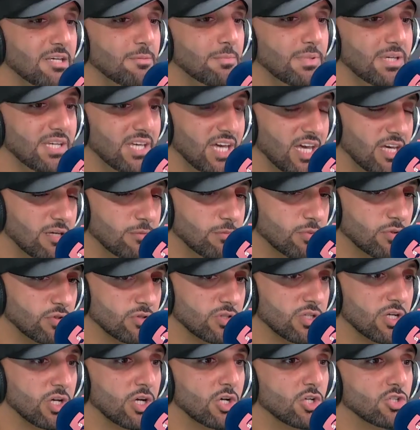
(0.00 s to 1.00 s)
be
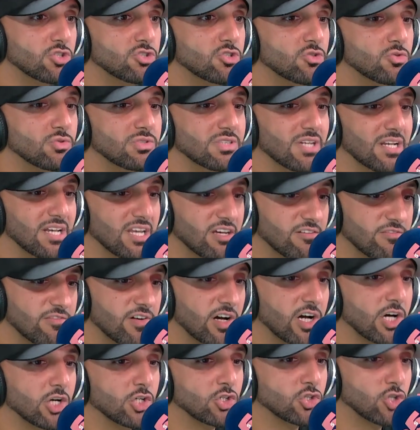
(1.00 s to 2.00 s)
able to
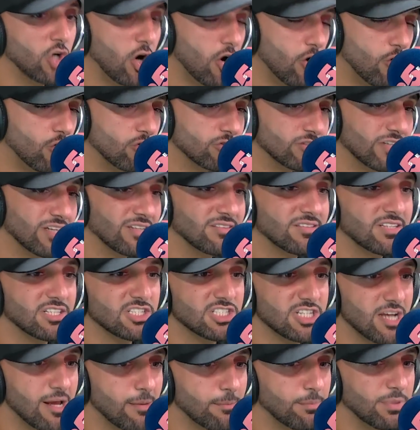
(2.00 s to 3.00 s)
deliver gold in the
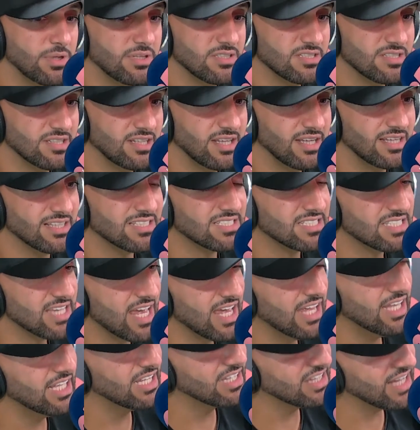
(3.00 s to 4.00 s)
Champions League? Saying